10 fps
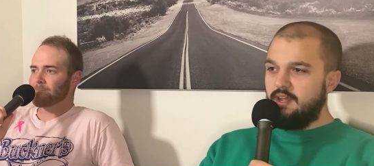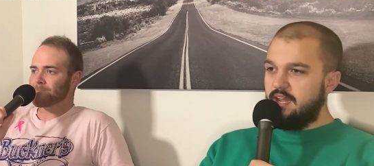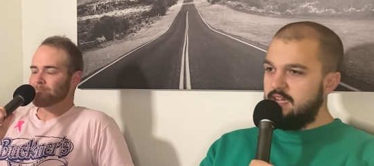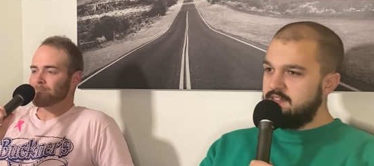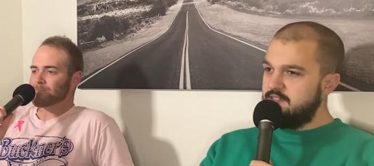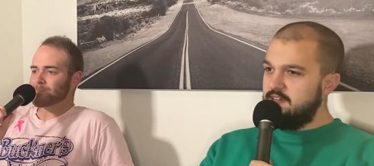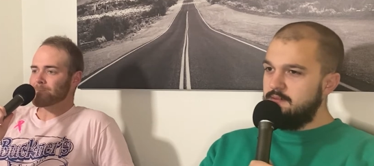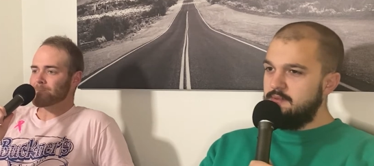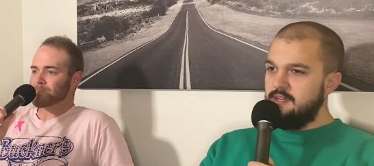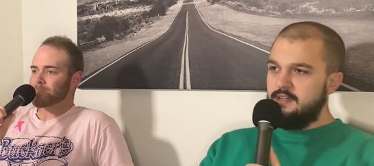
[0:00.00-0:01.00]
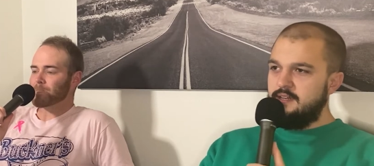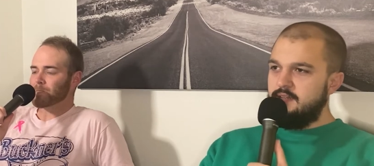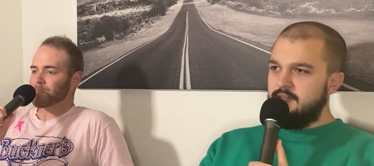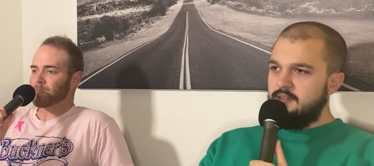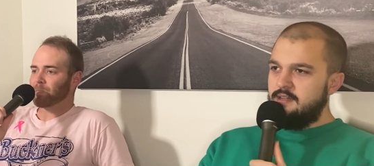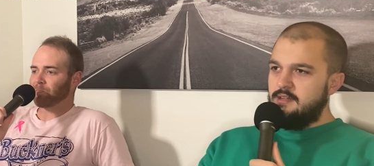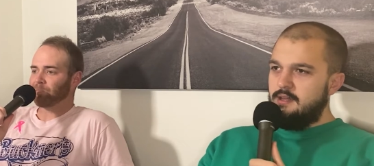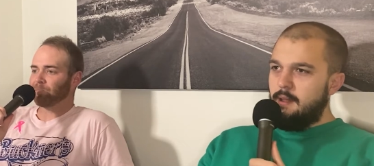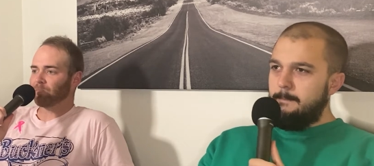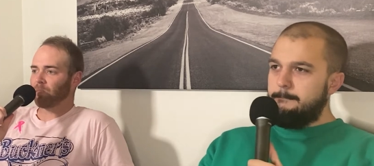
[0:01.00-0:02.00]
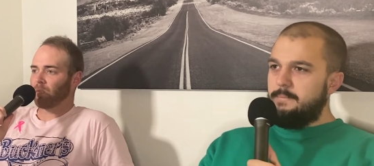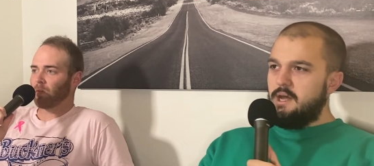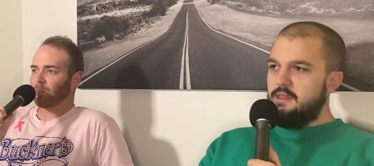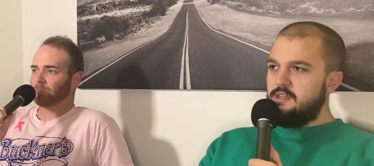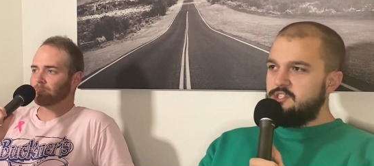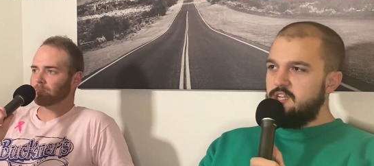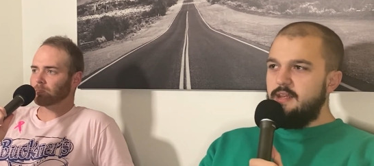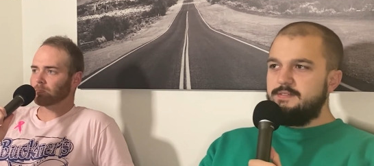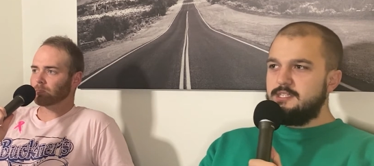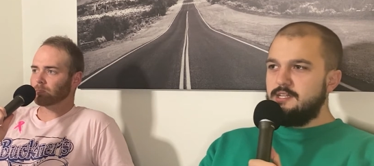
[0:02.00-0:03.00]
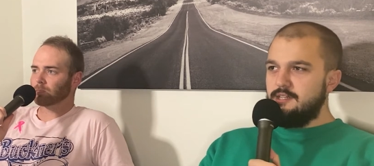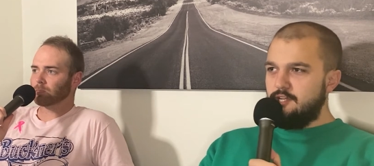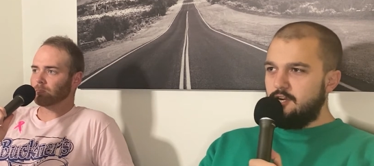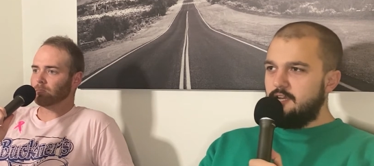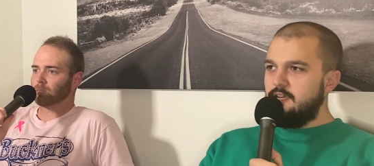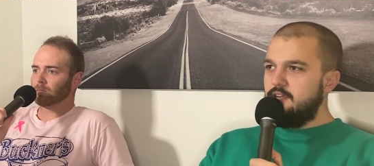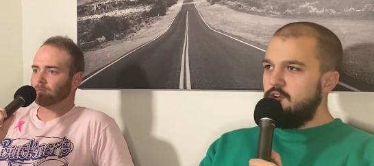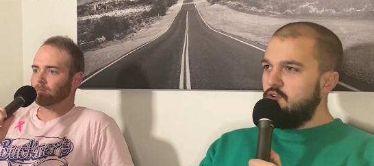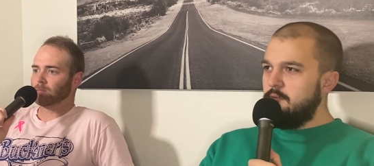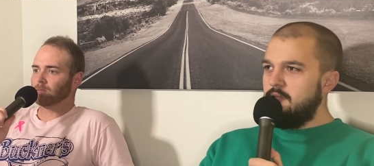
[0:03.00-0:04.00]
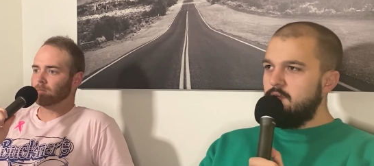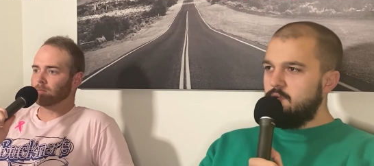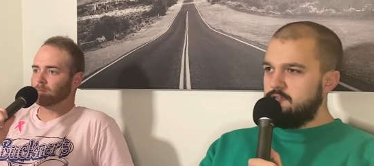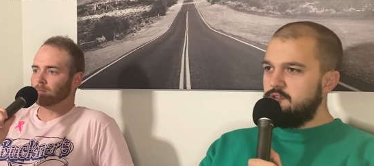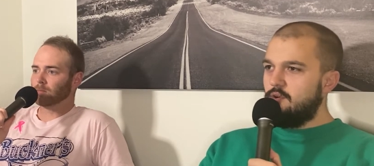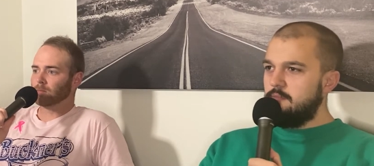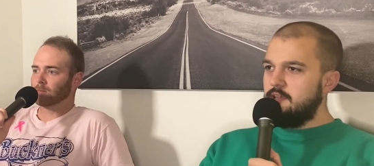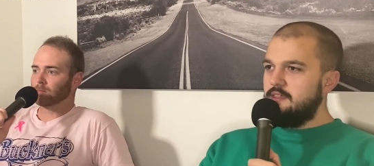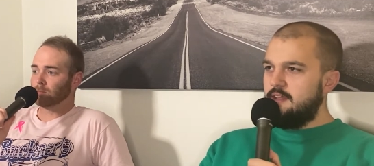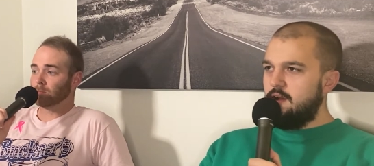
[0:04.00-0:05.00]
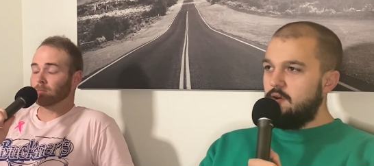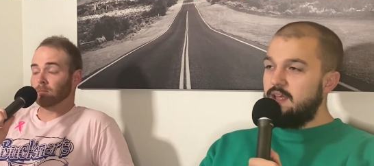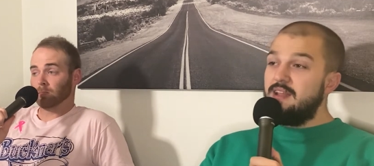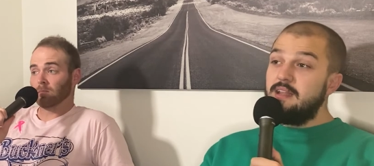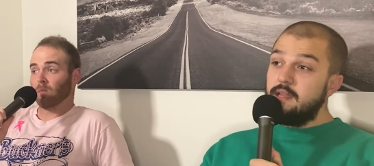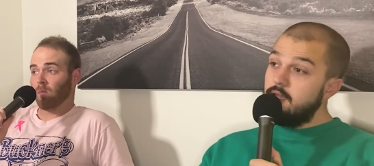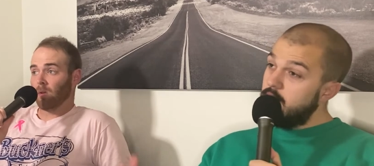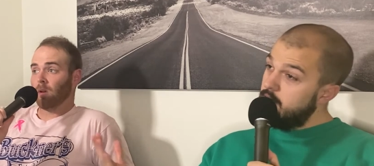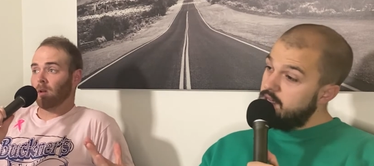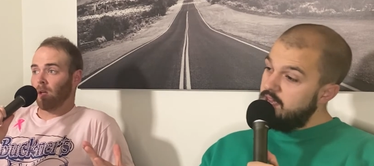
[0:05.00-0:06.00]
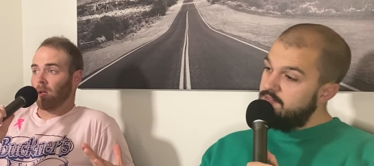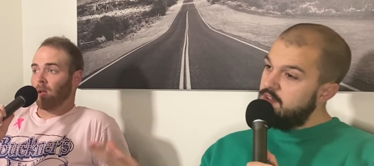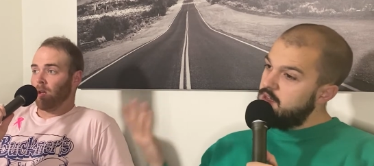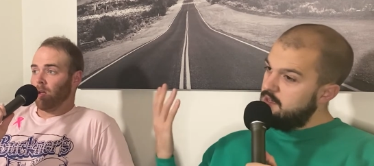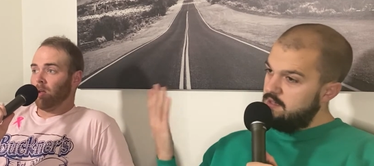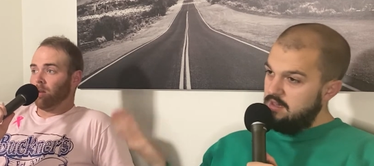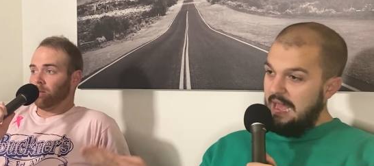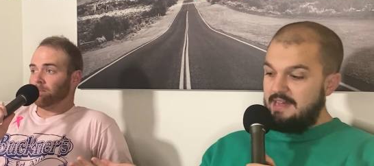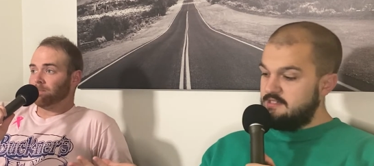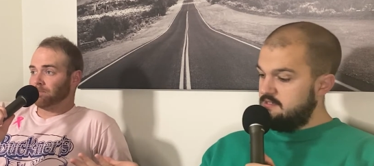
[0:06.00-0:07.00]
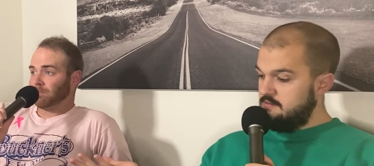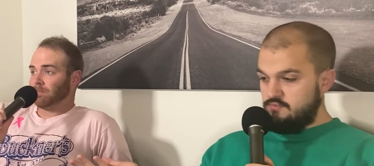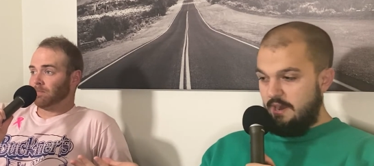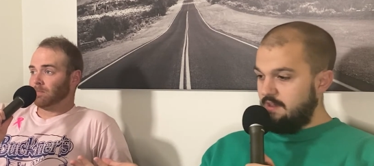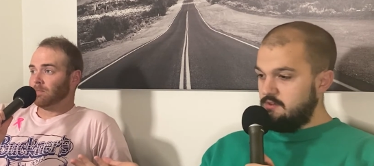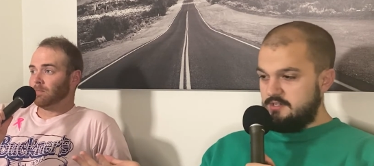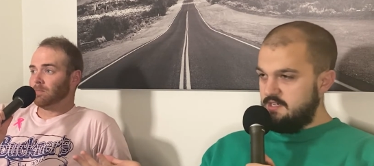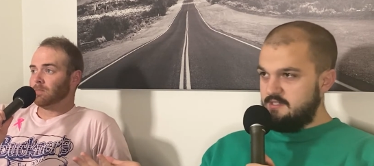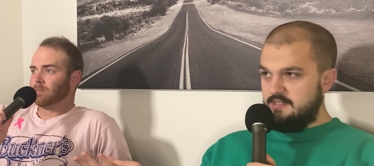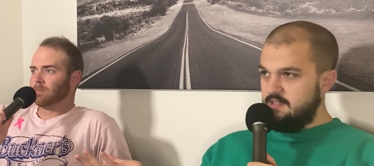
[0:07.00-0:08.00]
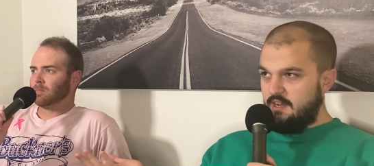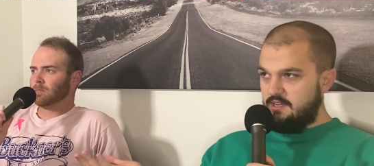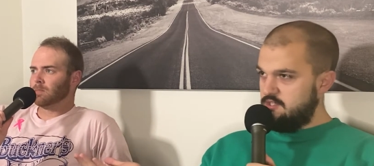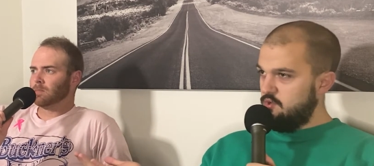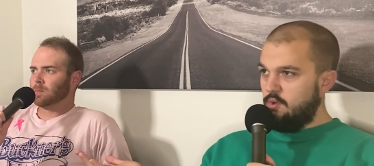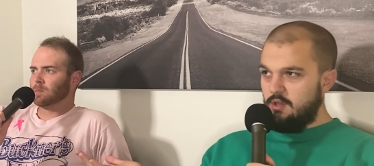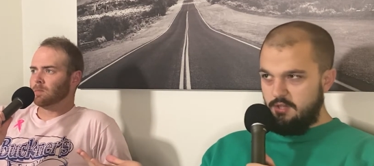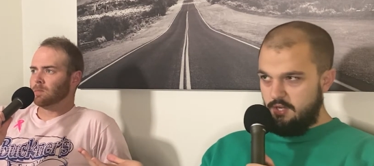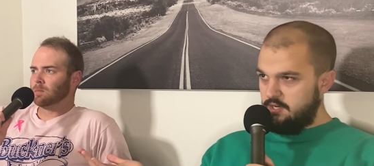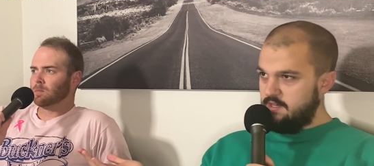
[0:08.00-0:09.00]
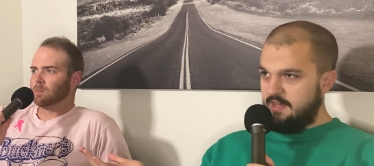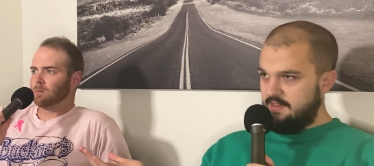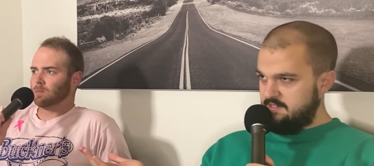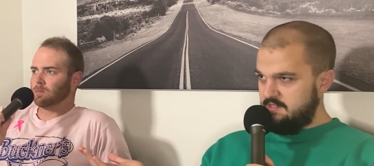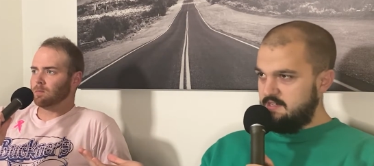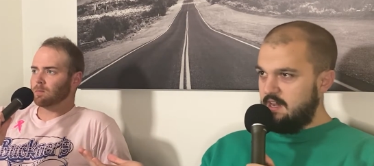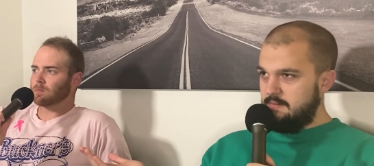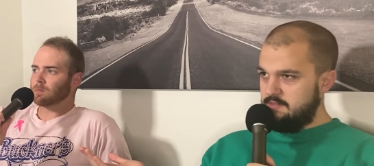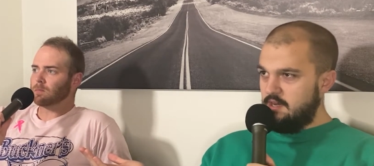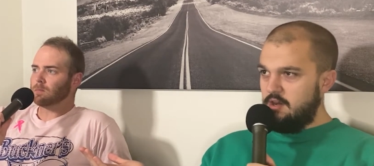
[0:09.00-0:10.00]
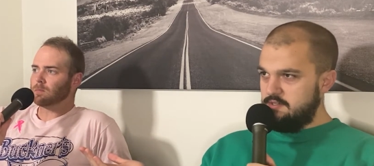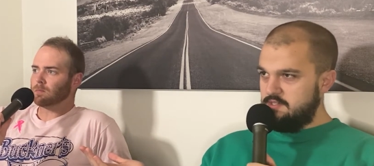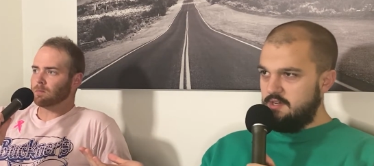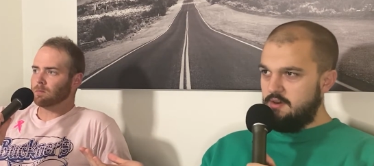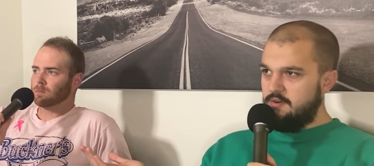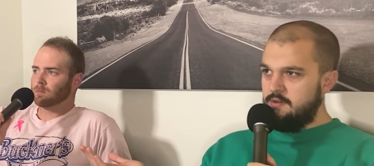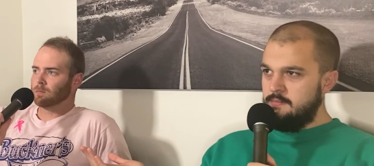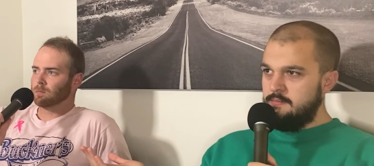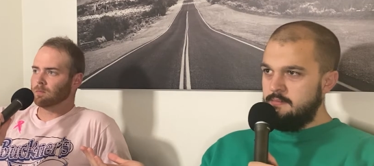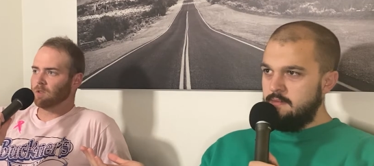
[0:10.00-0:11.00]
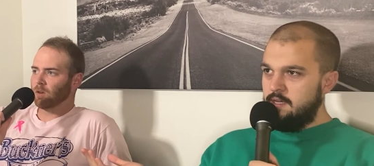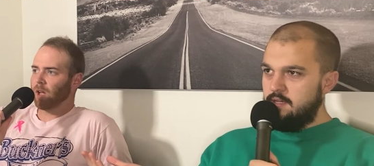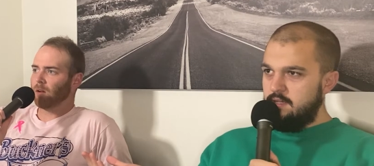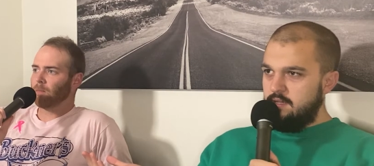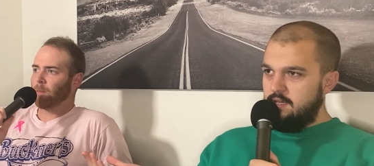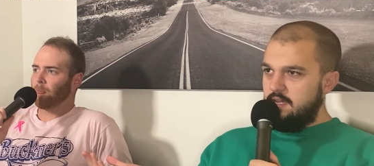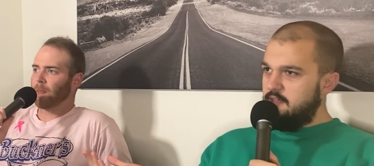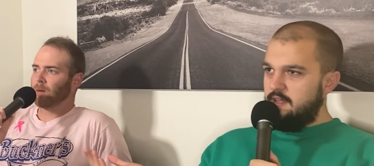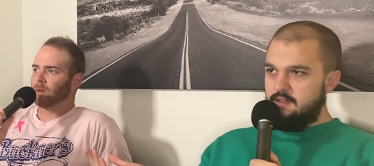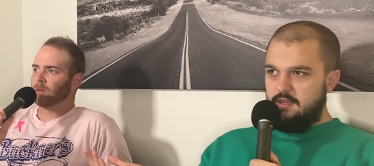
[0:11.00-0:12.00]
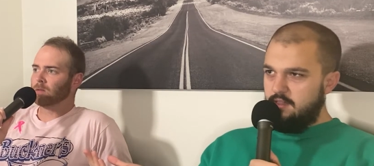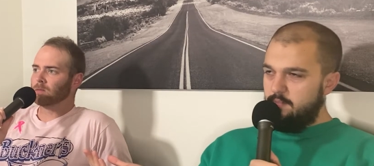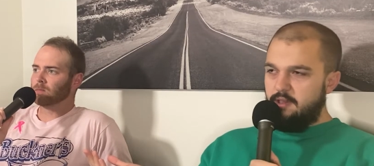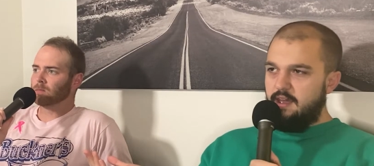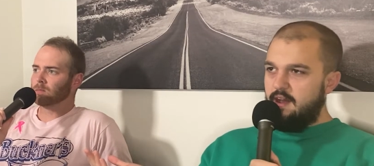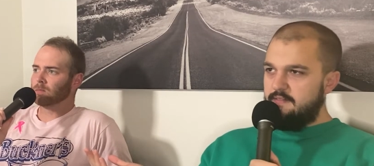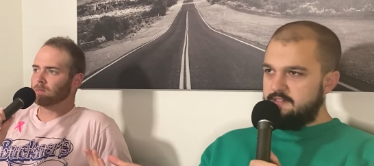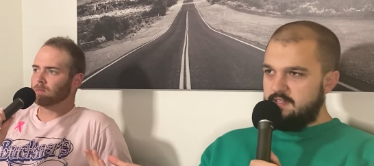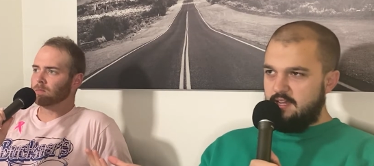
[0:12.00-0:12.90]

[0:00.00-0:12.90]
Speaker 1: against him. But the Chiefs look human, which normally they don't. And in, given last regular season, they sort of looked like this at times also. No doubt. And then in the playoffs, they